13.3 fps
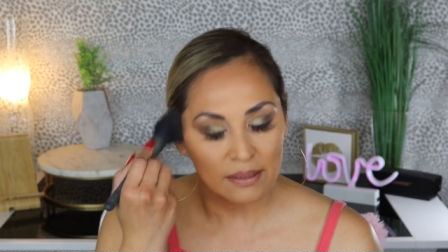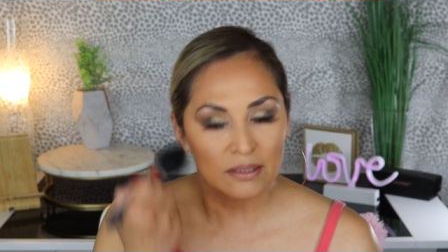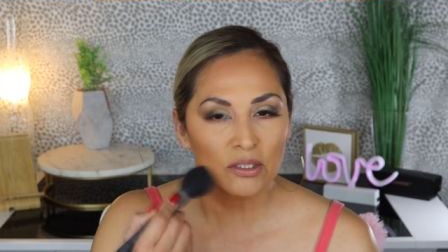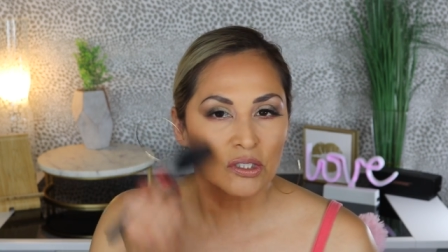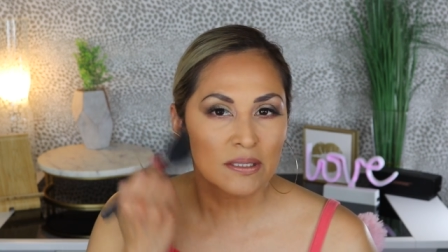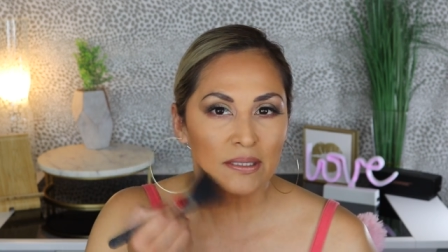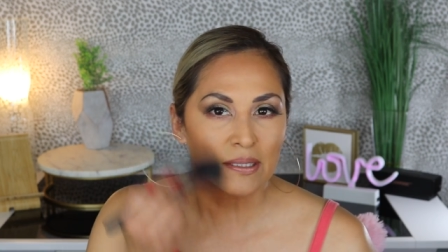
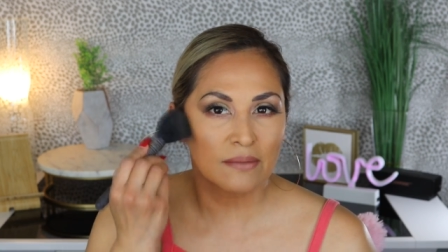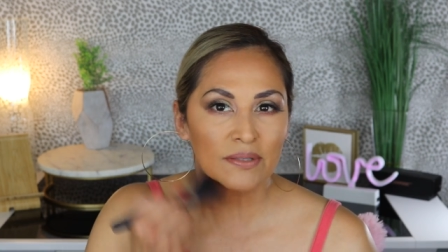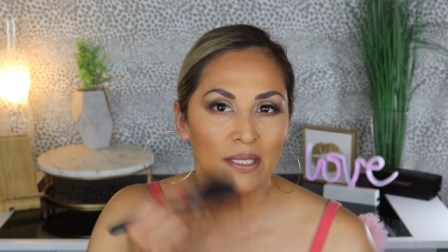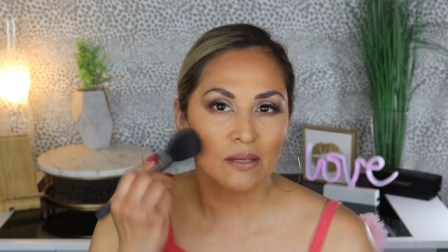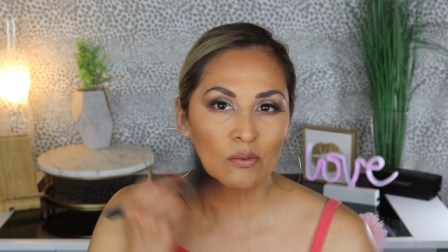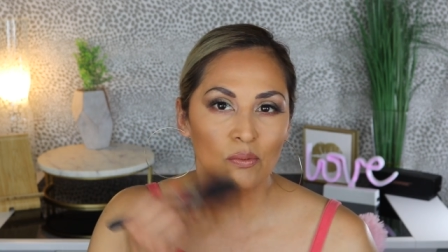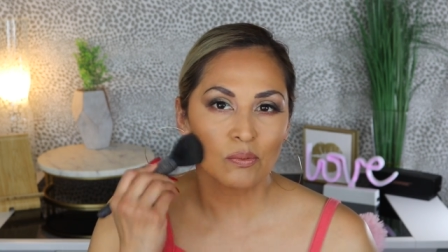This just gives
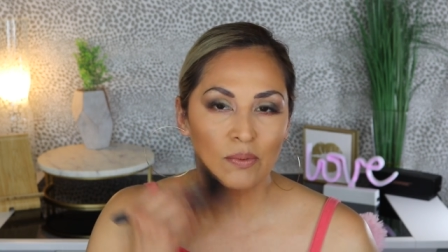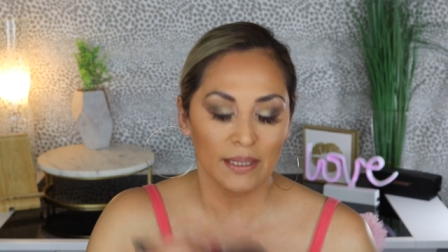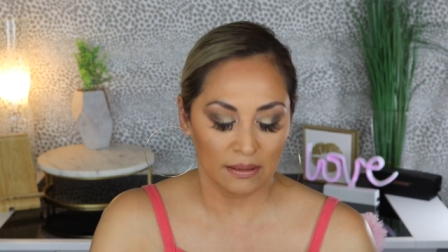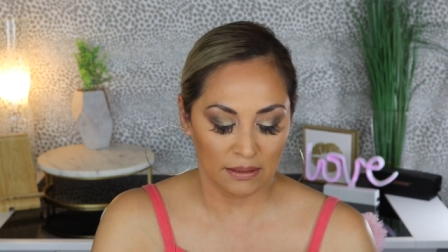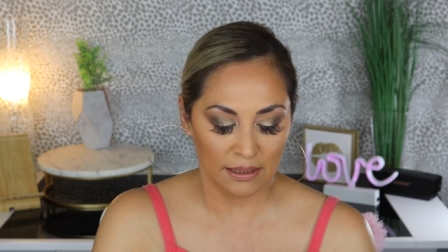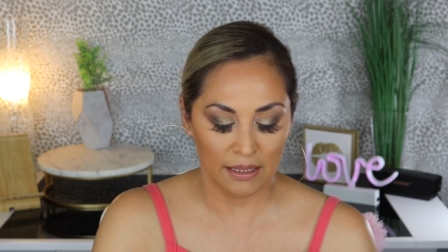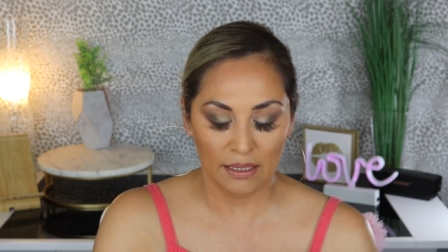a
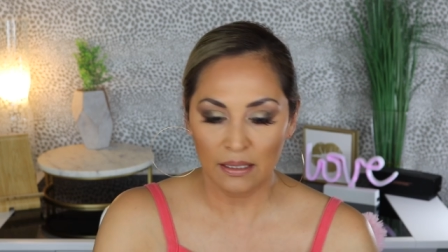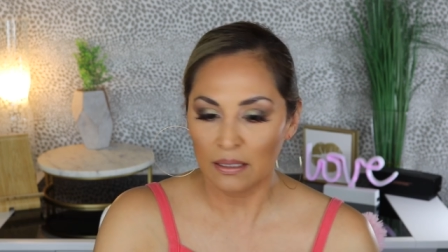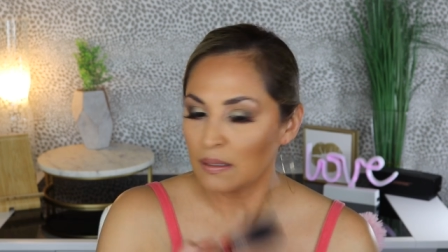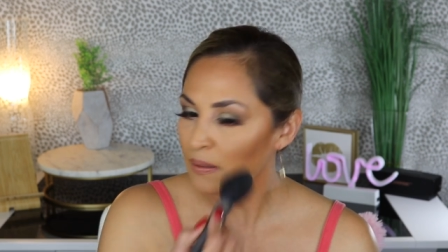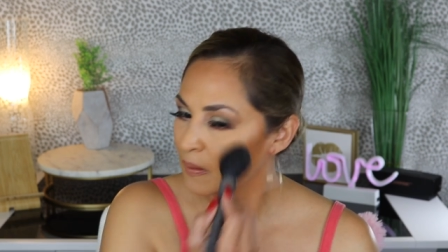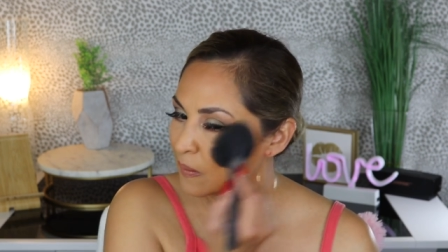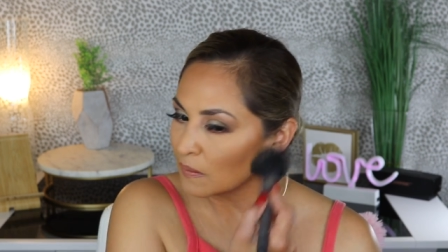really
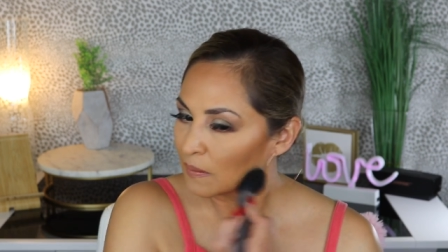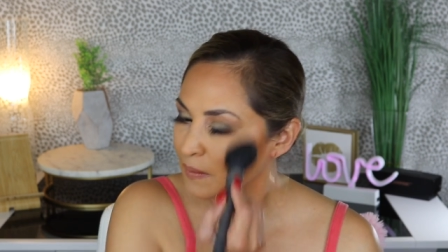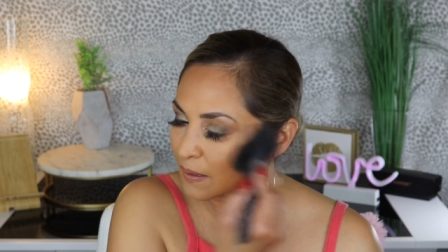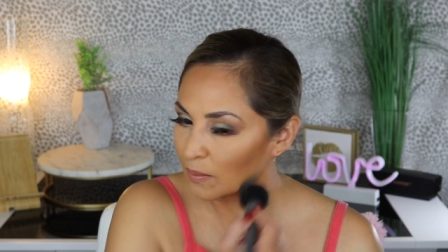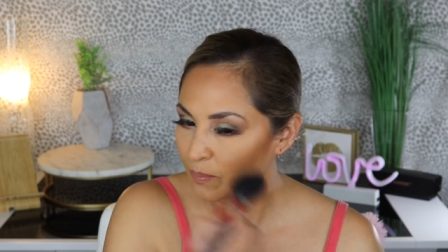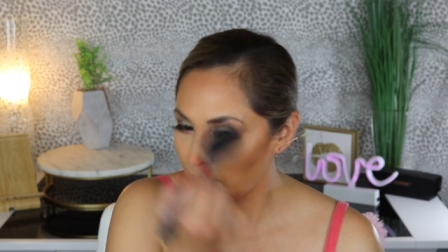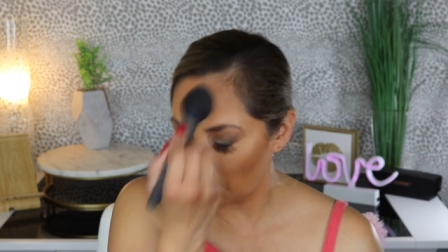
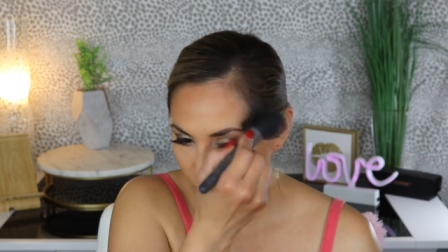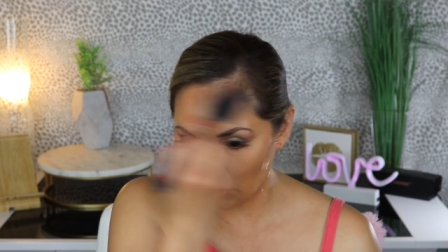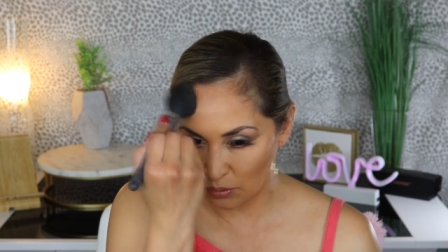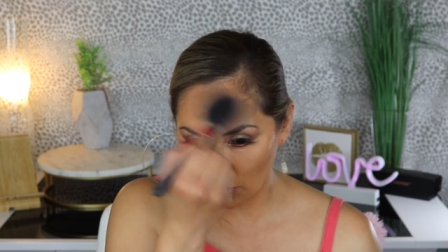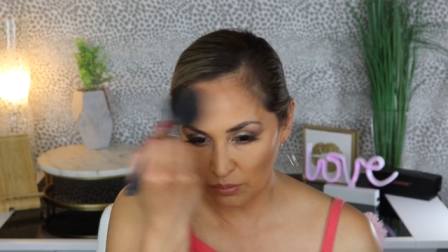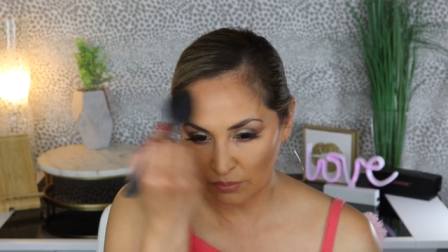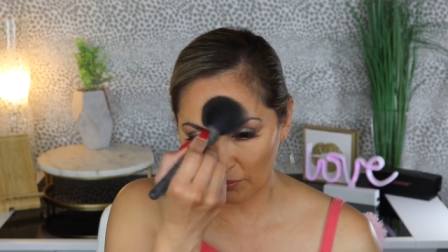like
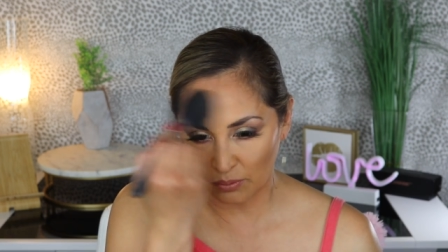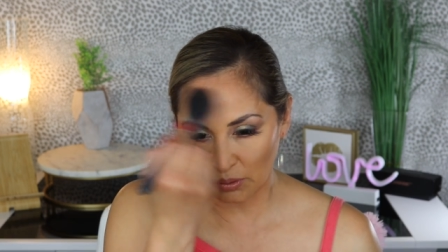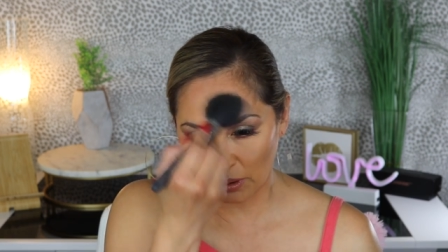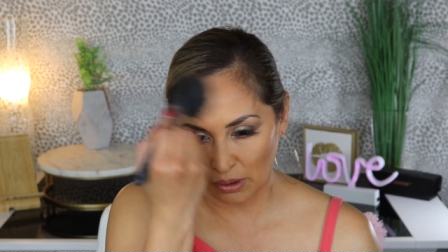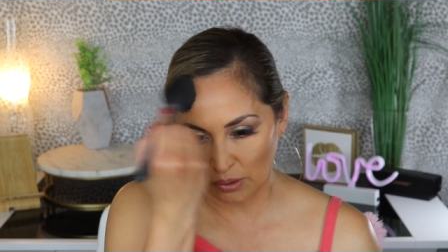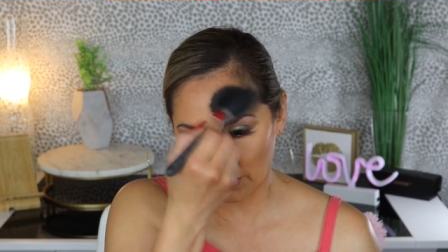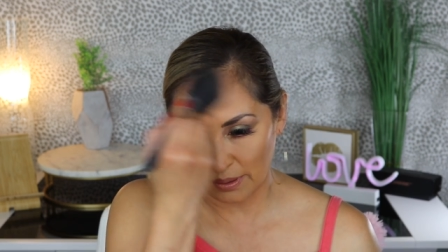beautiful
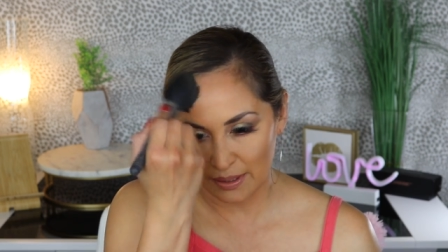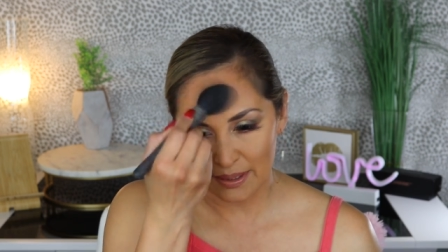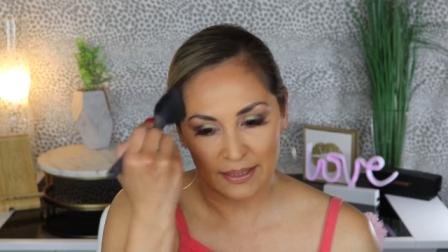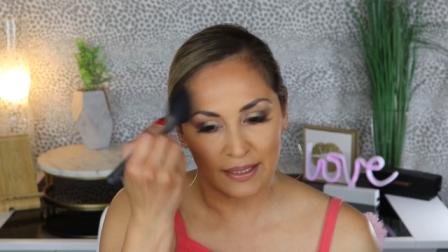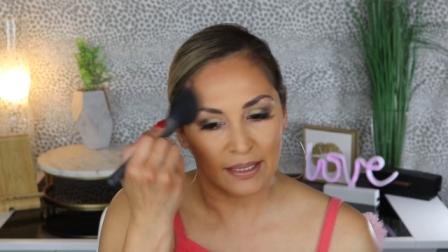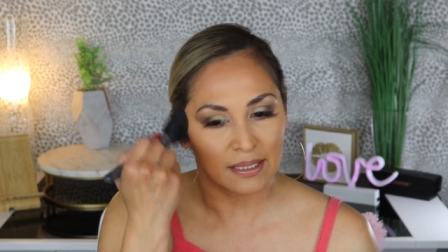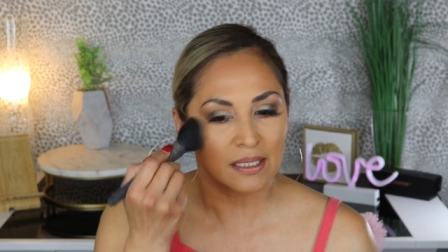glow to the
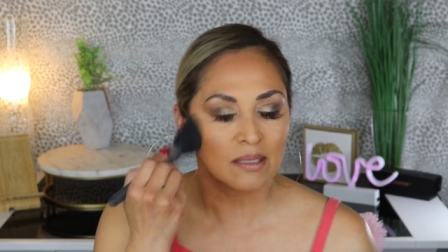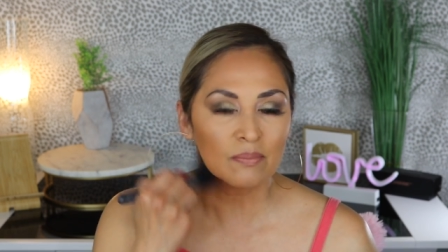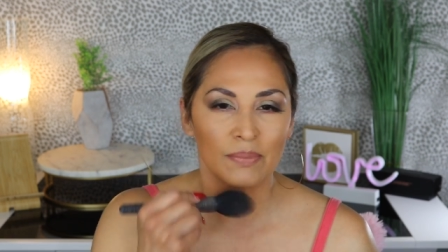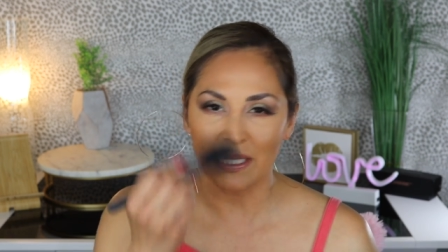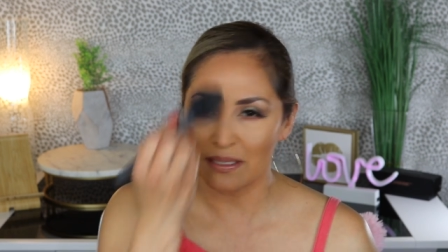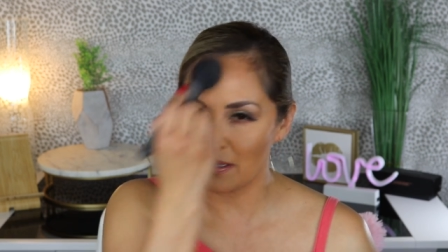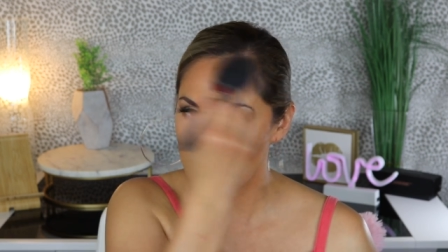skin,
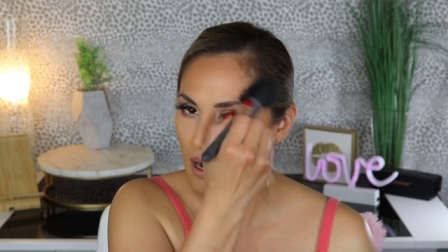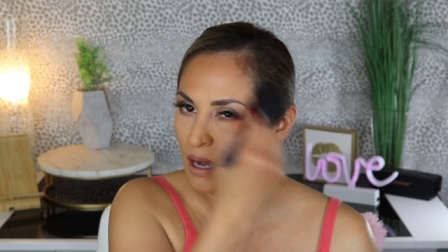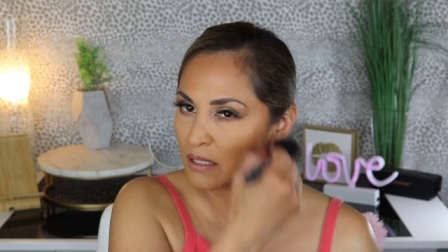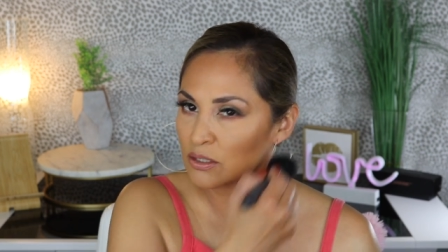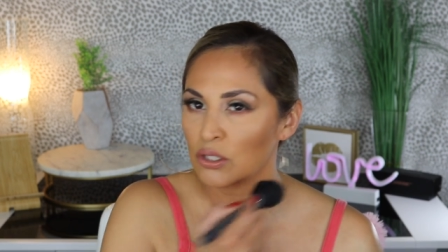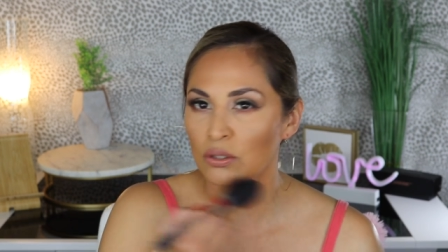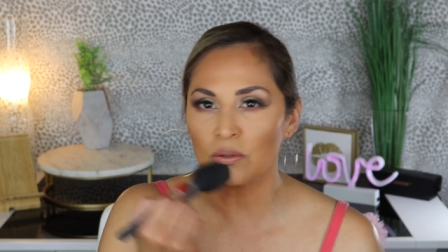but
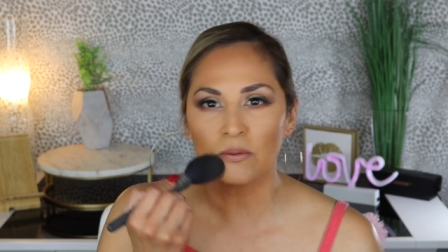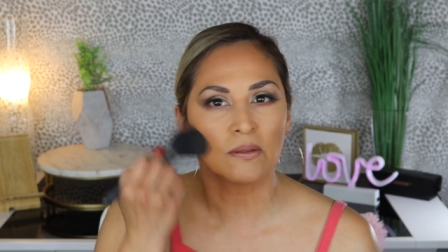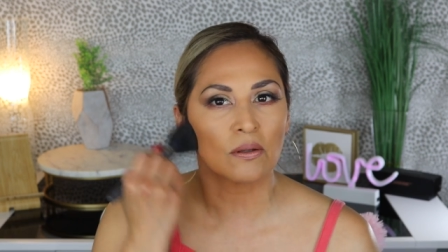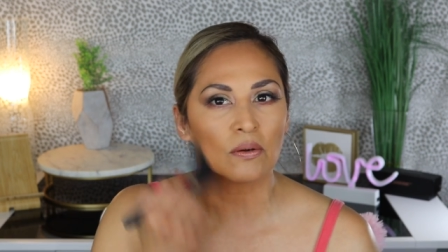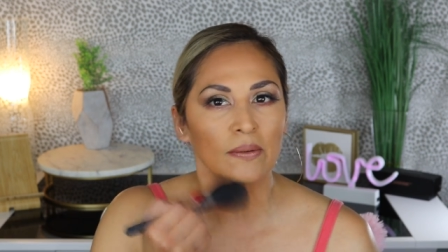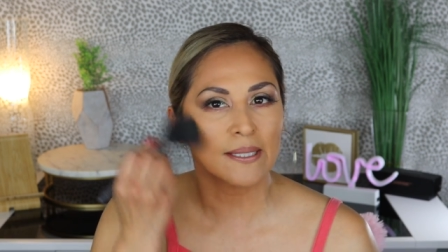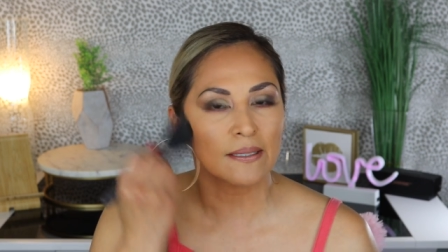not too
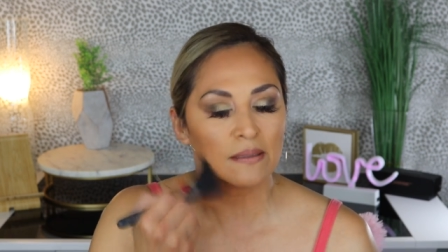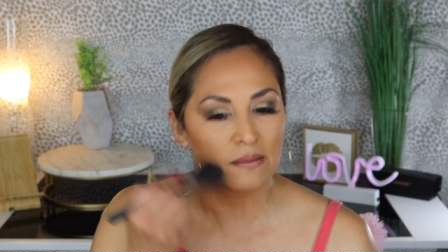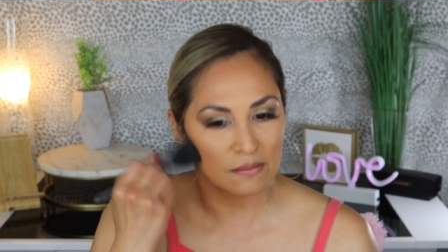glowy.